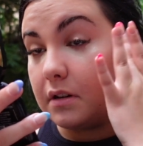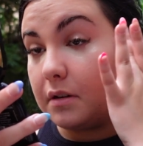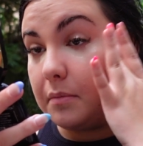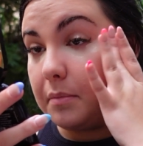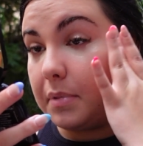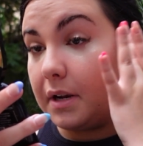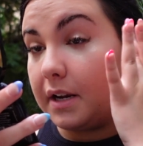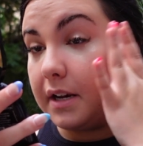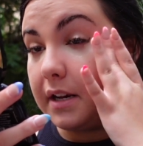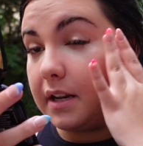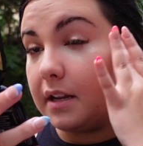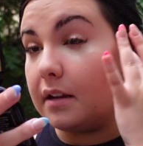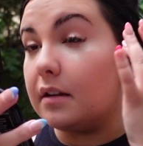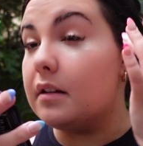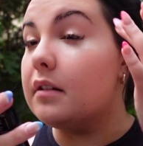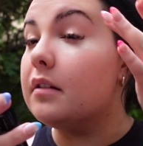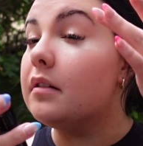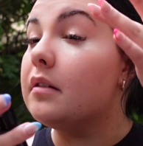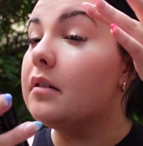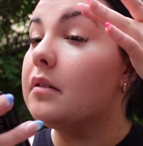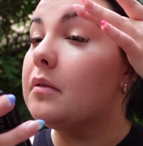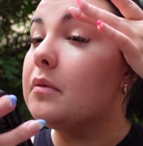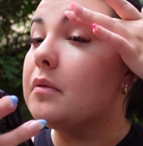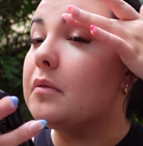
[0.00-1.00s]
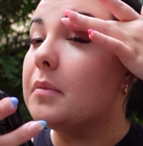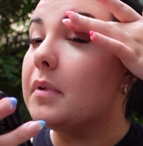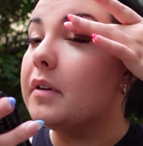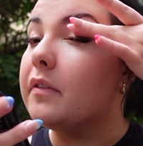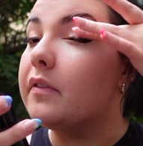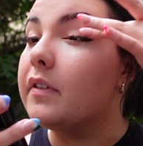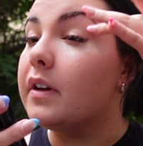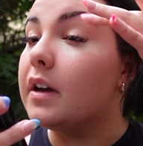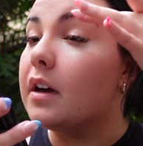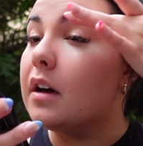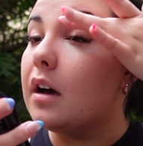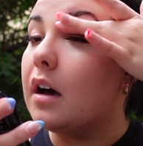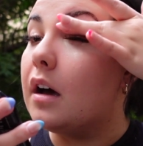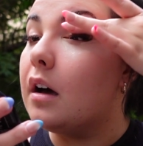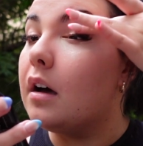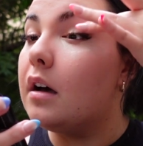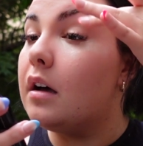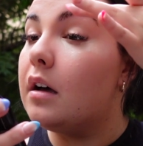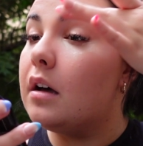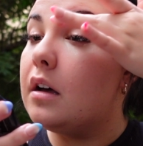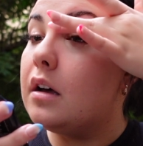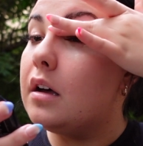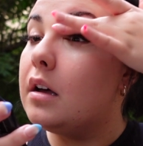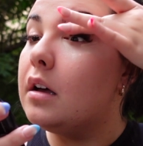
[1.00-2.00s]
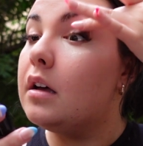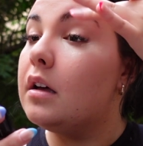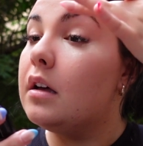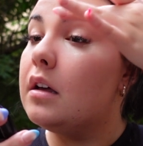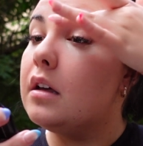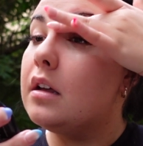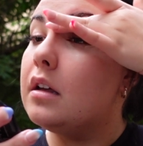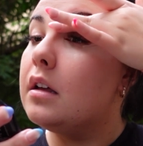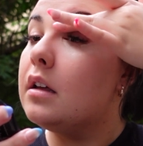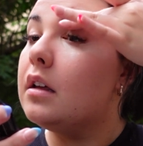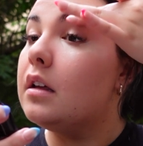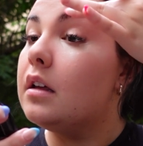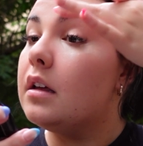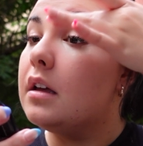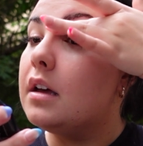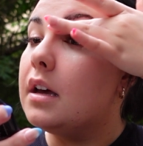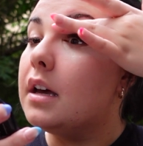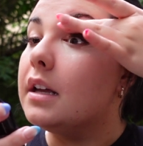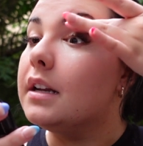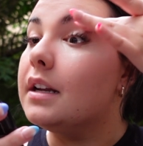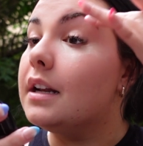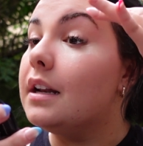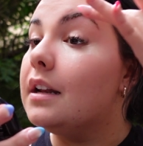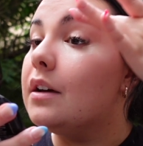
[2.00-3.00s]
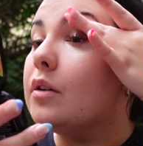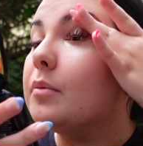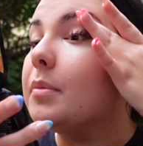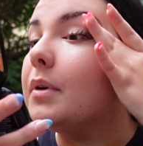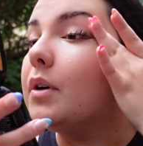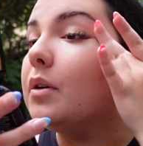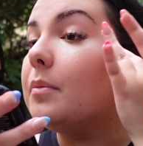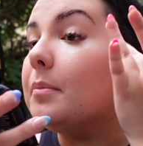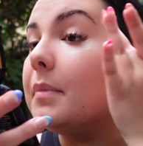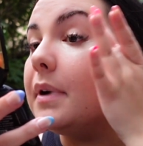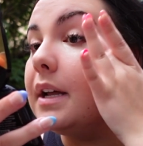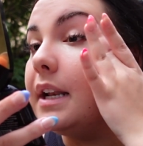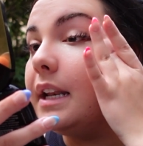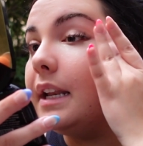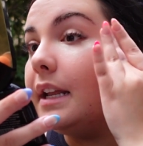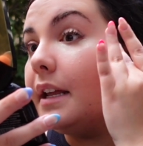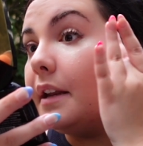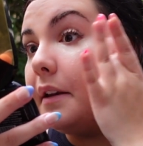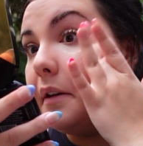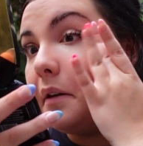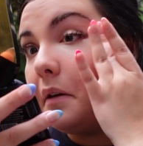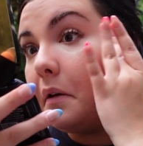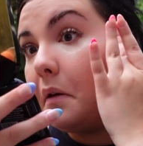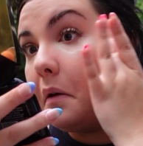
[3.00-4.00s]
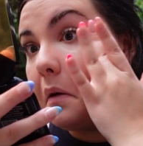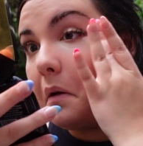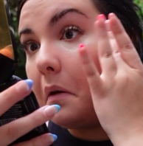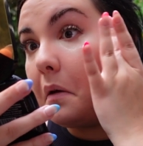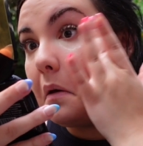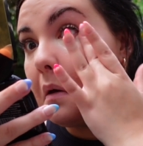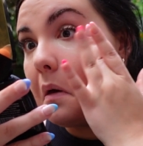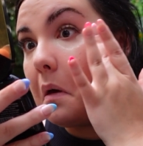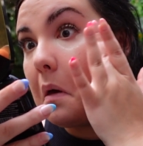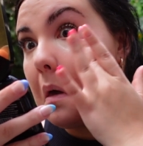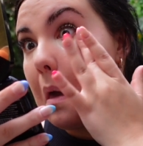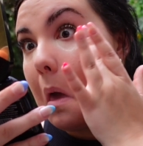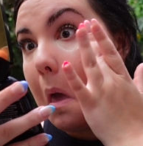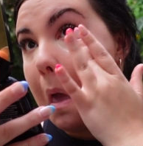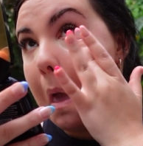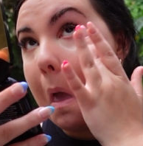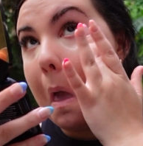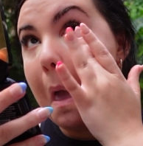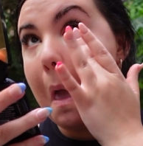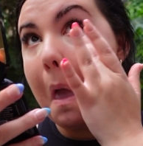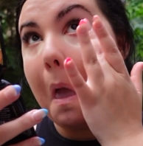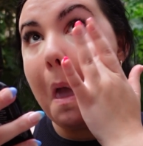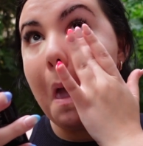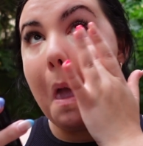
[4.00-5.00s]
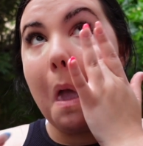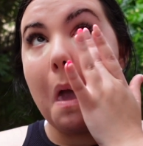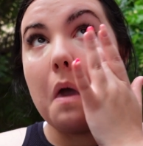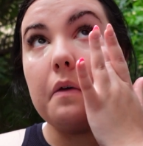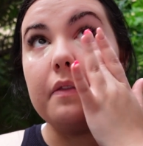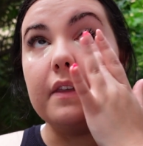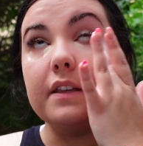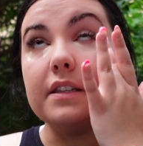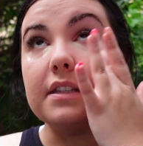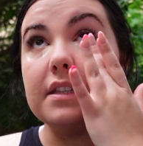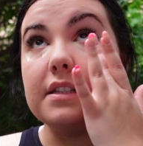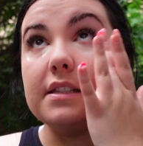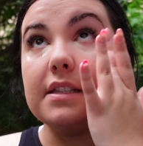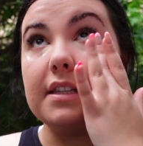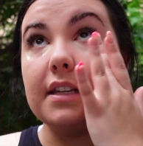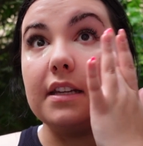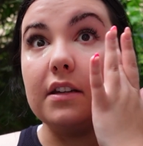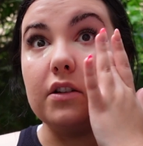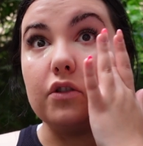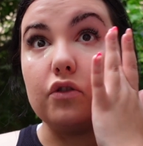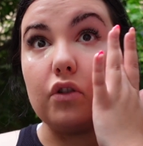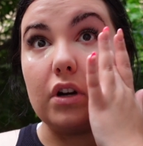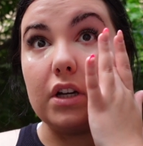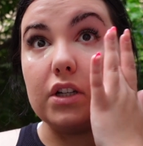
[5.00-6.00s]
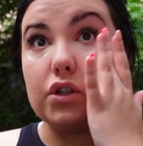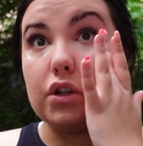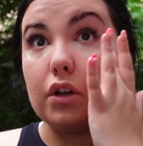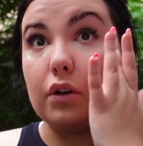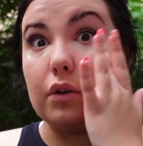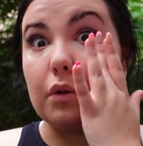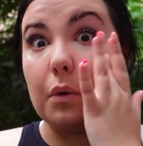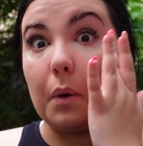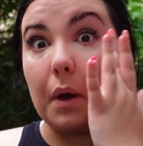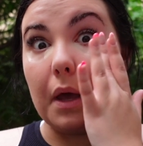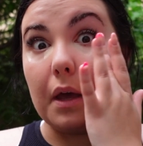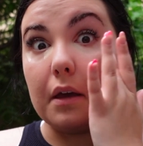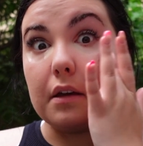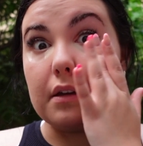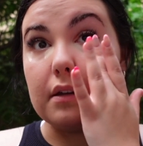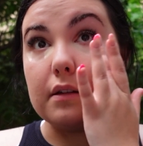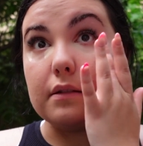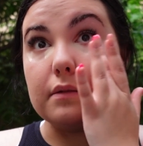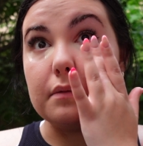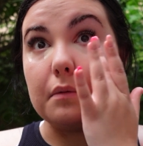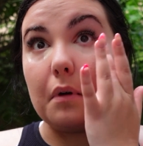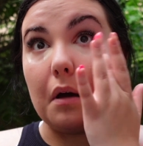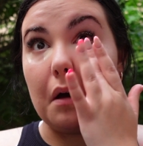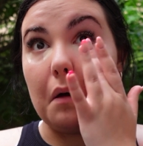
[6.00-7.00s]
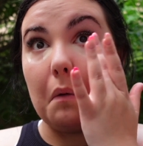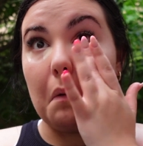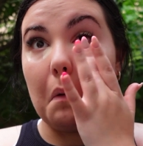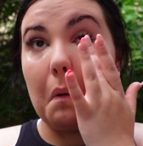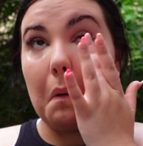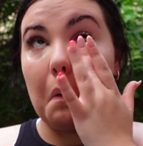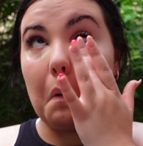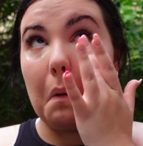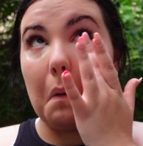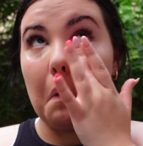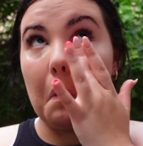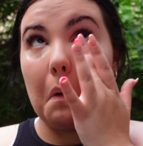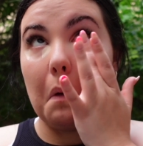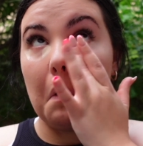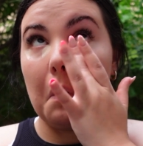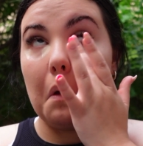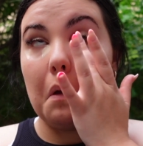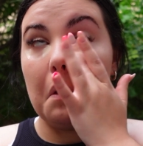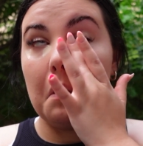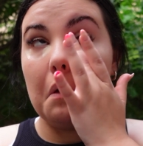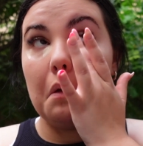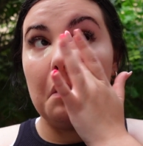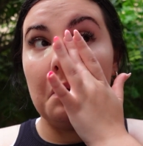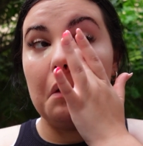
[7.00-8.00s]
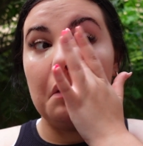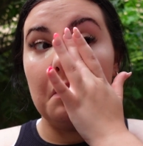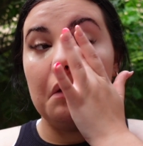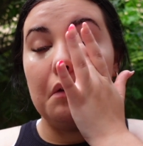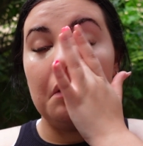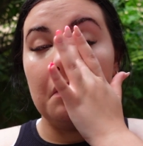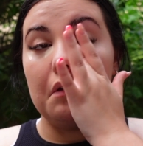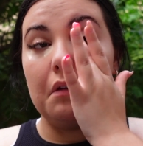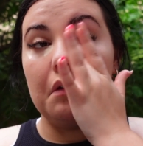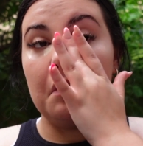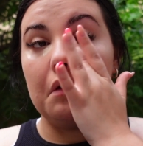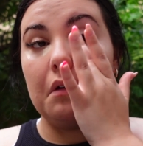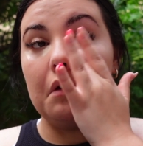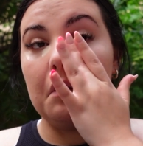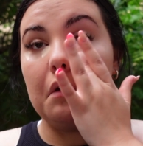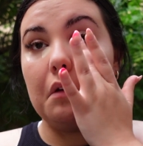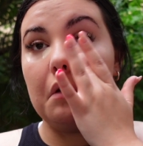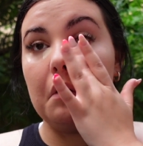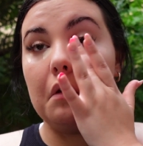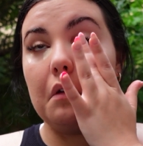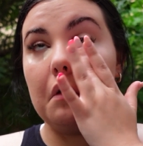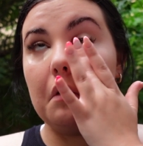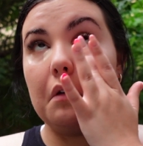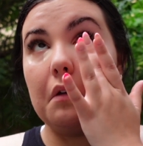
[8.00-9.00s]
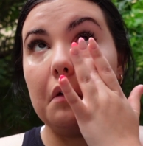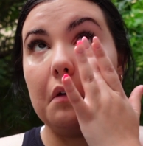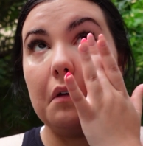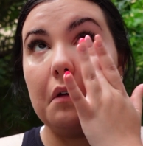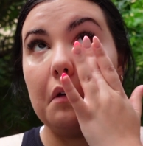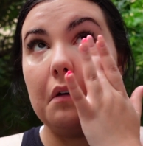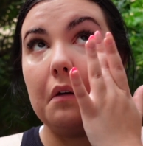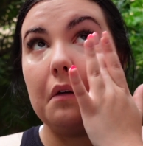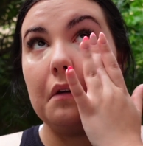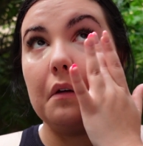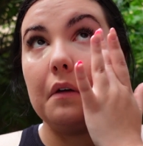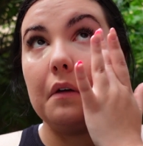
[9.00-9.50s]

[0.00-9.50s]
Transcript: blend it in with my finger and a little bit on my lid. This concealer dries so quick as well. So tonight we're going to